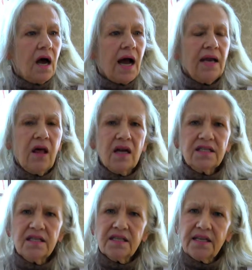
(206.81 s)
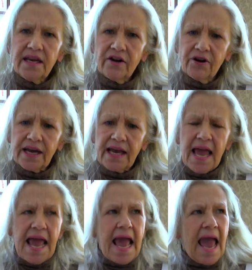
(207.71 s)
I lost this earring.
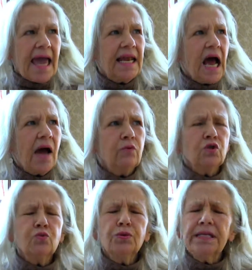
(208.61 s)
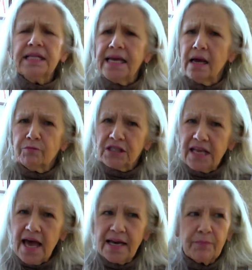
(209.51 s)
And I was really
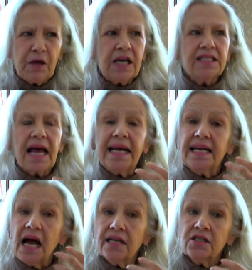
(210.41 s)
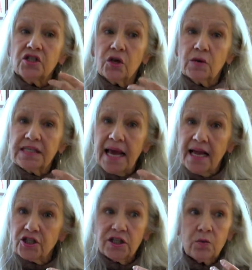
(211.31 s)
upset because I had gotten so
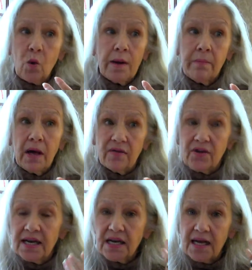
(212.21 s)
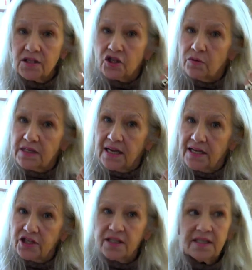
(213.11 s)
attached. In 1 month, I'd gotten so
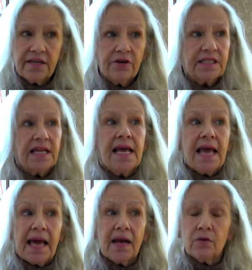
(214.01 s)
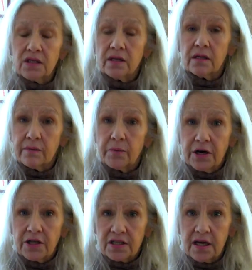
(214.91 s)
attached to these earrings. And I was a little
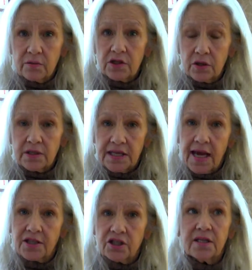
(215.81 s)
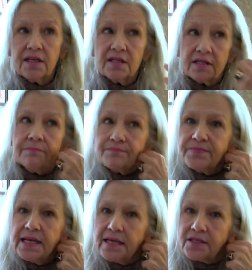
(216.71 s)
embarrassed that I was so attached to these
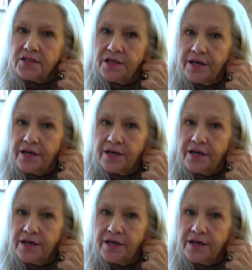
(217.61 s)
things,